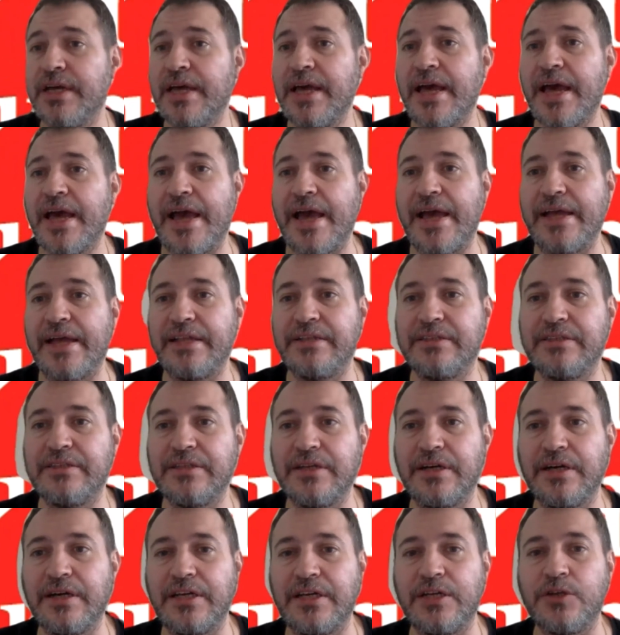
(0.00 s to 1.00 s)
and
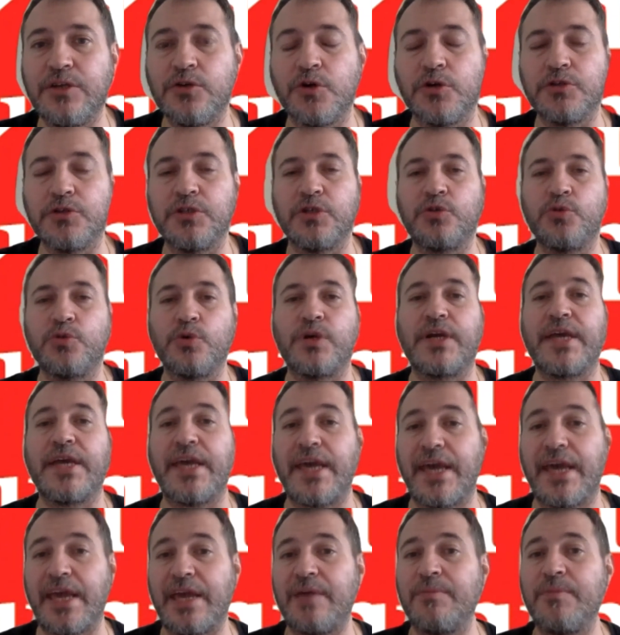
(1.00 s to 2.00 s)
in order to
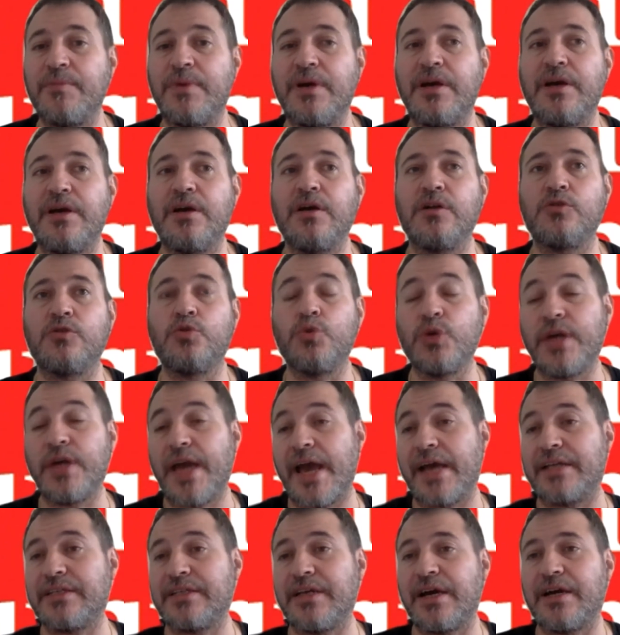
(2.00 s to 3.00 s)
come
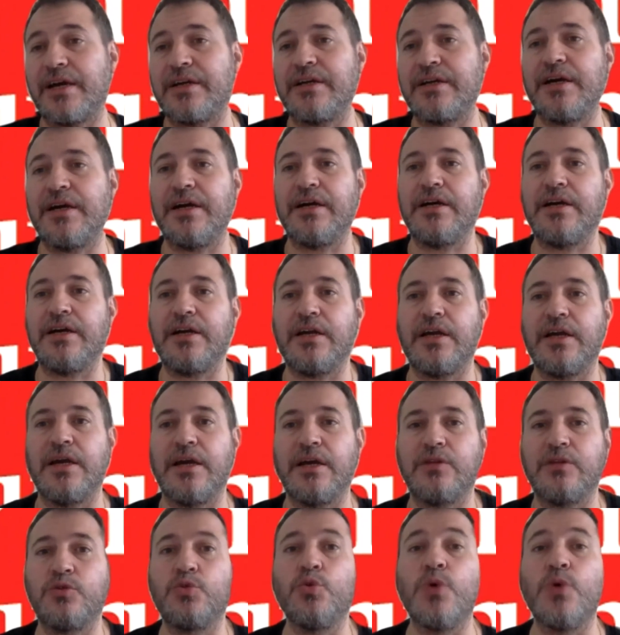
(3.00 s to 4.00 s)
together
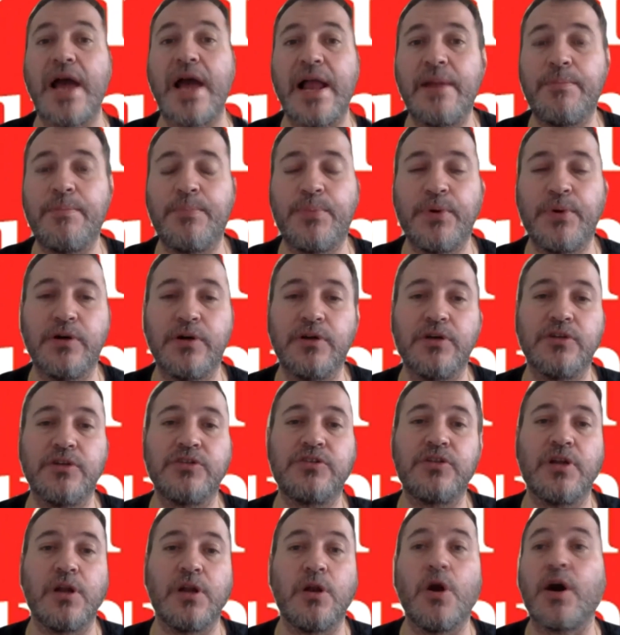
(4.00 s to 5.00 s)
to help
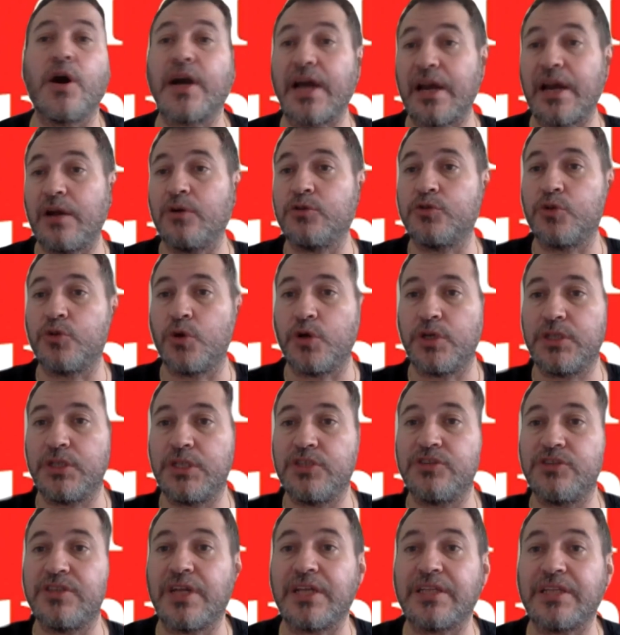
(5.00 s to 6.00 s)
local
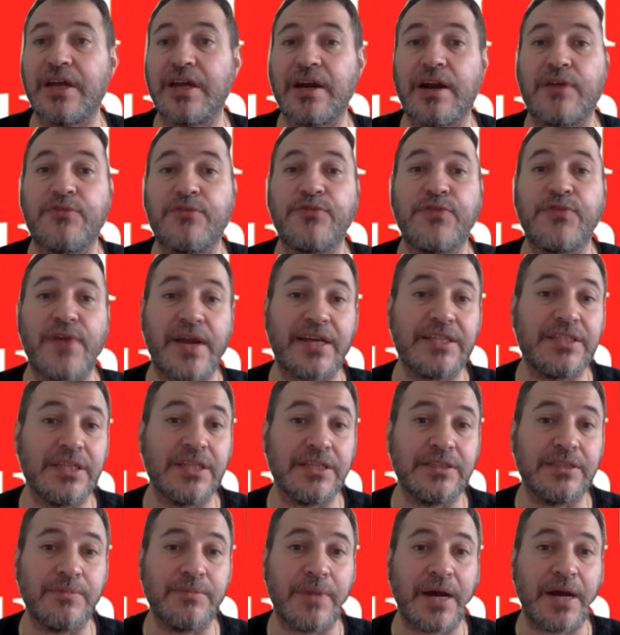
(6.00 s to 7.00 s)
authorities that are
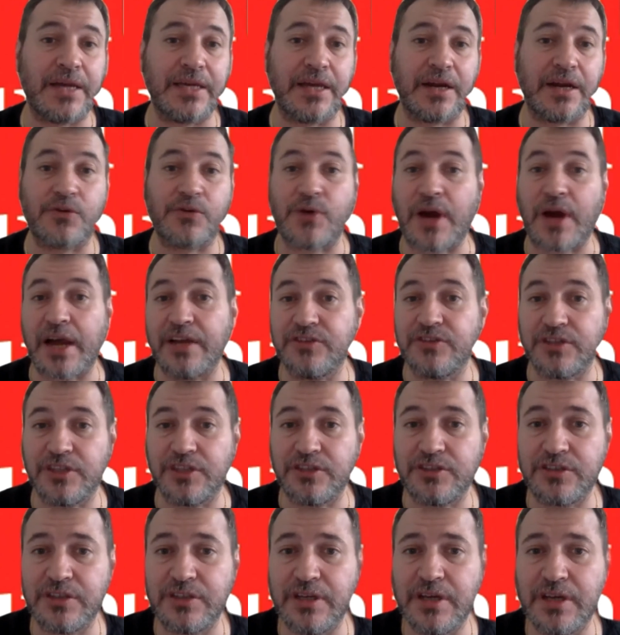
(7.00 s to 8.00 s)
affected by a
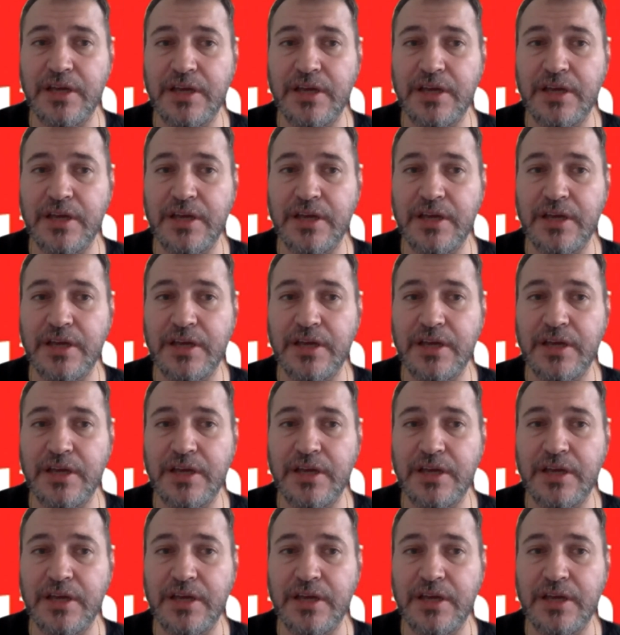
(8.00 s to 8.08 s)
crisis.